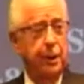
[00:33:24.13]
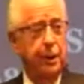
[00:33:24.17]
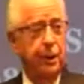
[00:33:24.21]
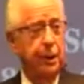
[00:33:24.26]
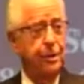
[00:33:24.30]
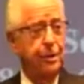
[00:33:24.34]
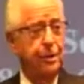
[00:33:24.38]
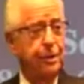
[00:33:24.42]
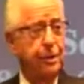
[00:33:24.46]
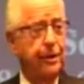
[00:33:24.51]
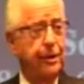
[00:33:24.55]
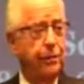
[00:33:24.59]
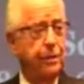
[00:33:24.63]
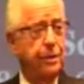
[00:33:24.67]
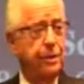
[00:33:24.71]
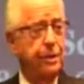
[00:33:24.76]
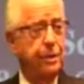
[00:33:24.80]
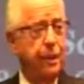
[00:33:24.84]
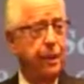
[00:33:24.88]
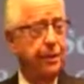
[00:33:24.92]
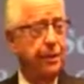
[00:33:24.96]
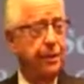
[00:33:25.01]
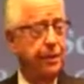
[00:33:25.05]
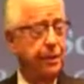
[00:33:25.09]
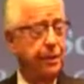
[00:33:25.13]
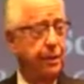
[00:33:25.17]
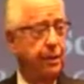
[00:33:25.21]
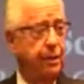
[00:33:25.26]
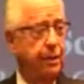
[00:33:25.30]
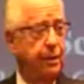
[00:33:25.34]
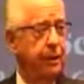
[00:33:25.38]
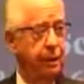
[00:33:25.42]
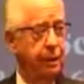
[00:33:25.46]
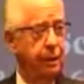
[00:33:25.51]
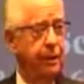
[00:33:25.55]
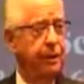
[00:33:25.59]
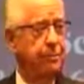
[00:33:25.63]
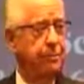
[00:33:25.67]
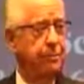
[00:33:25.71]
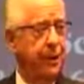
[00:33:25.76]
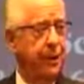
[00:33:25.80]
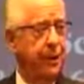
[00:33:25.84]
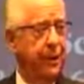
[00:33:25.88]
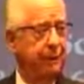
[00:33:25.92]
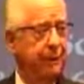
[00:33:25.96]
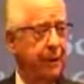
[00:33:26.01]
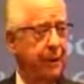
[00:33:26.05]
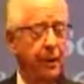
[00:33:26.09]
etc., etc., etc., that comes
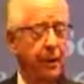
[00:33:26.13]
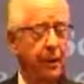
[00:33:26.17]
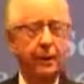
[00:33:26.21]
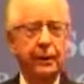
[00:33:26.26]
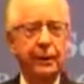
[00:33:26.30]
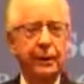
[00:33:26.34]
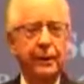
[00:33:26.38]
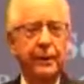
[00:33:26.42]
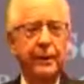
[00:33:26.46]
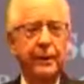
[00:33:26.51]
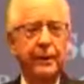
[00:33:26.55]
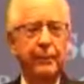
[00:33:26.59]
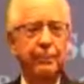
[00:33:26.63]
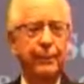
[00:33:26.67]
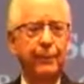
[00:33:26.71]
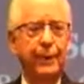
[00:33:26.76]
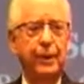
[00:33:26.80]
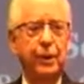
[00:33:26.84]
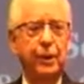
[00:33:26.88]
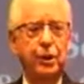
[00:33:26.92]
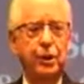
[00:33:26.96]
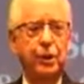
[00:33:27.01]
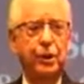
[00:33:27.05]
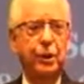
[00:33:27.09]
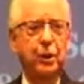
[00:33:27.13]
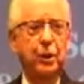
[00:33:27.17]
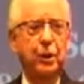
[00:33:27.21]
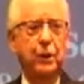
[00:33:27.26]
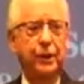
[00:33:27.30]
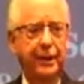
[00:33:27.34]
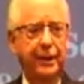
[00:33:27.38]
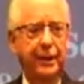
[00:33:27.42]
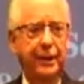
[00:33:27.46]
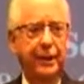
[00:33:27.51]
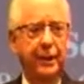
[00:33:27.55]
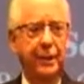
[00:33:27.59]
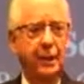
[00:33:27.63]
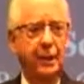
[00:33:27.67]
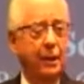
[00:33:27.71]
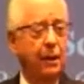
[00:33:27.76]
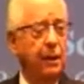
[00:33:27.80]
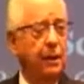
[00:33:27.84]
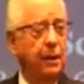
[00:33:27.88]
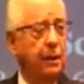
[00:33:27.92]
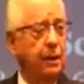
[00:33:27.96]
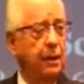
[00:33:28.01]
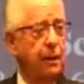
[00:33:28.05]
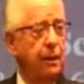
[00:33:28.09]
out of the being soaked in
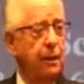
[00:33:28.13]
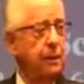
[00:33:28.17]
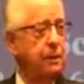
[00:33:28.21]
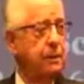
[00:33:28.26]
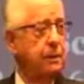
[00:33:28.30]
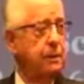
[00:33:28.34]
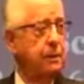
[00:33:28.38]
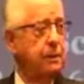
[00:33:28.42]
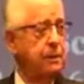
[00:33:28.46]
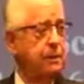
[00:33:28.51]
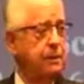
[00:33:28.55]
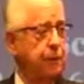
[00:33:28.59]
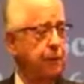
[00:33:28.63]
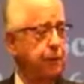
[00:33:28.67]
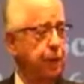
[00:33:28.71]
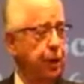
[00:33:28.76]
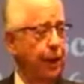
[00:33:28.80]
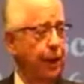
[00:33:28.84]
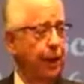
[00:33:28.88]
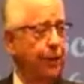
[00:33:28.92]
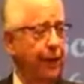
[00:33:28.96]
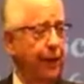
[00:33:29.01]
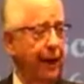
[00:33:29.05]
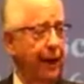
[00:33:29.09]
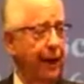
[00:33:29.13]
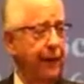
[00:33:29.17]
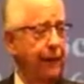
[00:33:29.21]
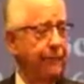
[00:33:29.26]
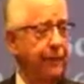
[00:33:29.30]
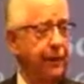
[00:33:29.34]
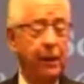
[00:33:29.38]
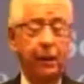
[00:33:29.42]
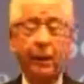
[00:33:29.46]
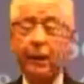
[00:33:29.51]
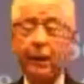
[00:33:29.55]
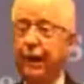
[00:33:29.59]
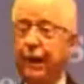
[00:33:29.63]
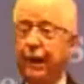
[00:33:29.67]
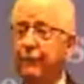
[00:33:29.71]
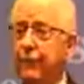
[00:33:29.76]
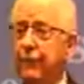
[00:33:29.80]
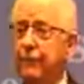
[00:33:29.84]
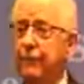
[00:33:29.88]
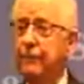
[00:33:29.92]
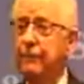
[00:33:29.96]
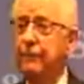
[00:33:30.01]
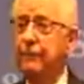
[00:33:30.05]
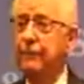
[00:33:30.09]
John Calvin and
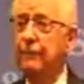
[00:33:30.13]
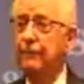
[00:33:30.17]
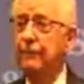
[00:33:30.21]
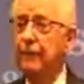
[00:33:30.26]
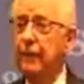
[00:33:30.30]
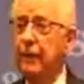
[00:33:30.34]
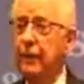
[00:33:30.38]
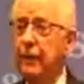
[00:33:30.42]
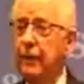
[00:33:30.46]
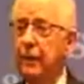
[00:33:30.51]
Calvinism.